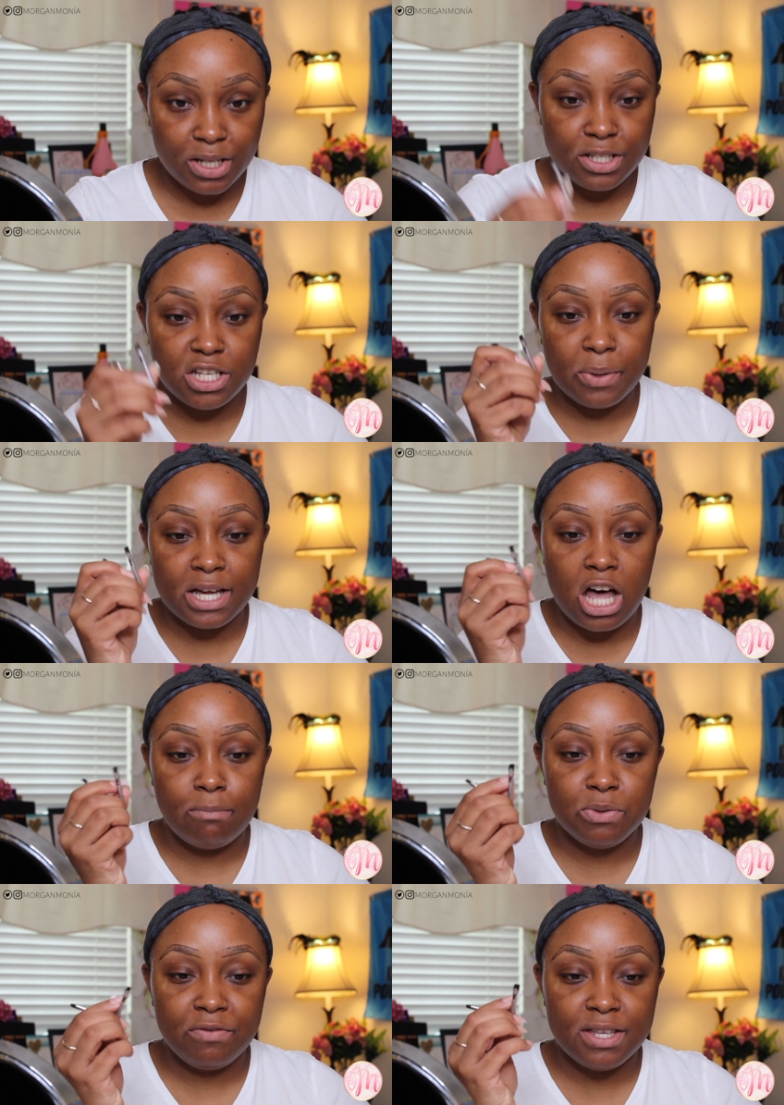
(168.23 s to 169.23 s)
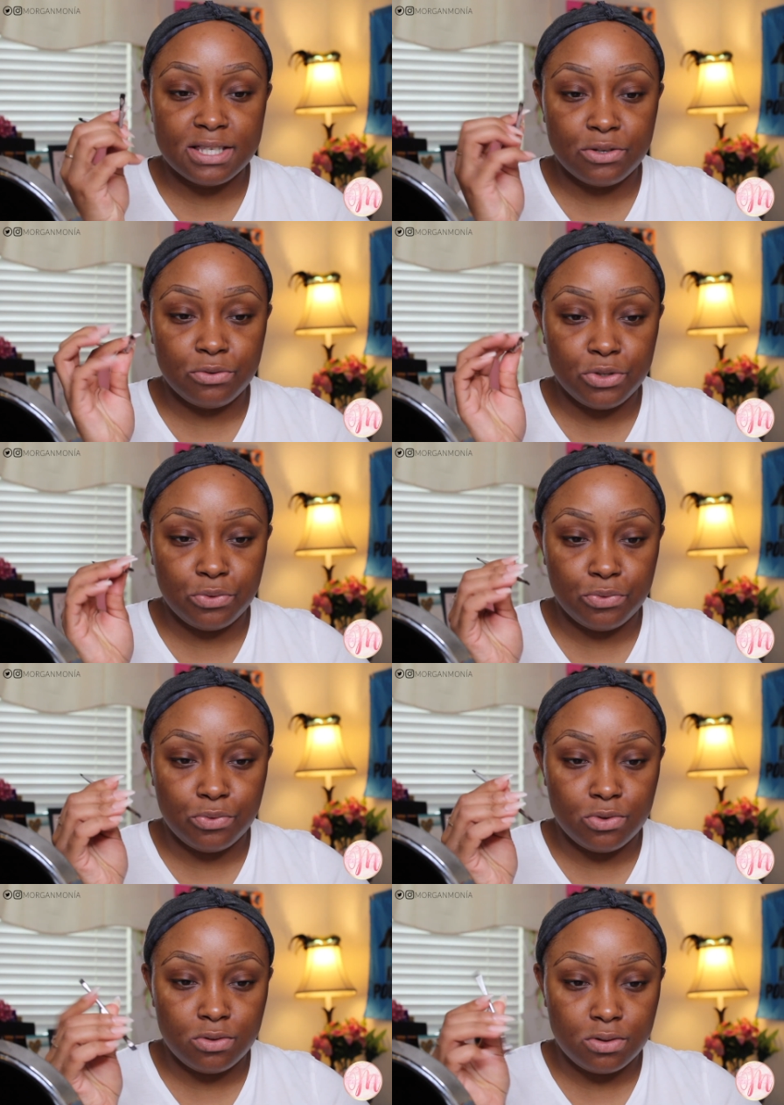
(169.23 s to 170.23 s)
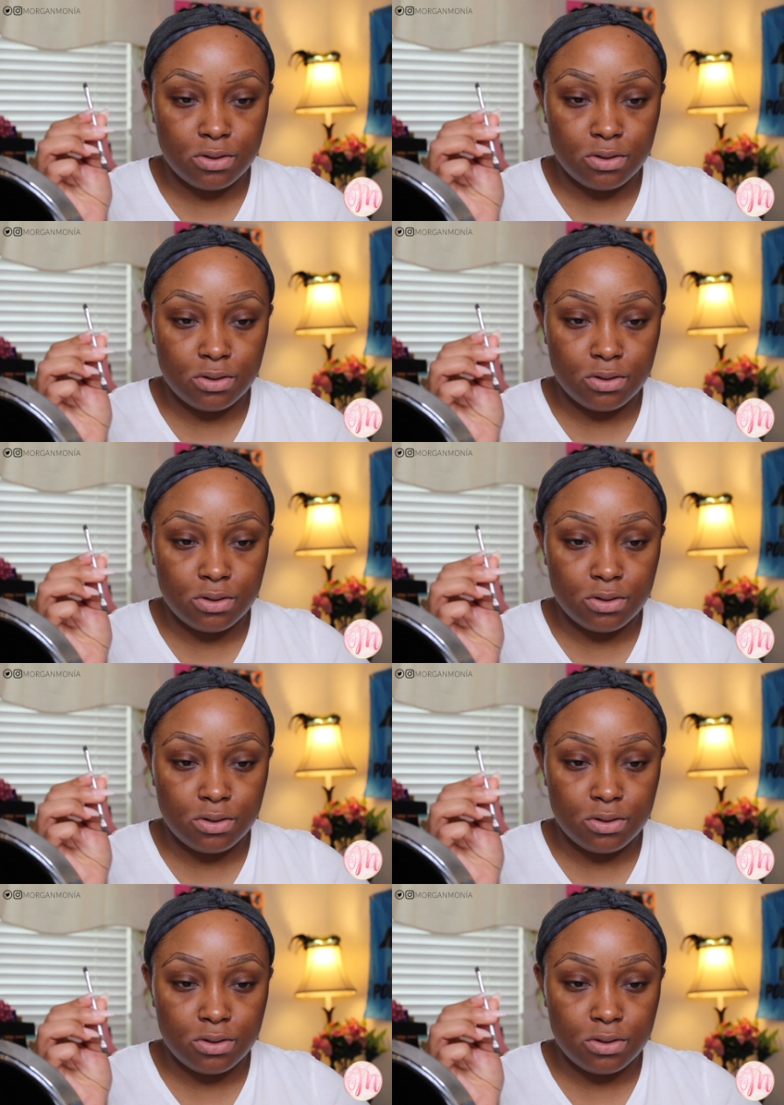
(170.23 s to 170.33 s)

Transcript: So it comes with this little tool,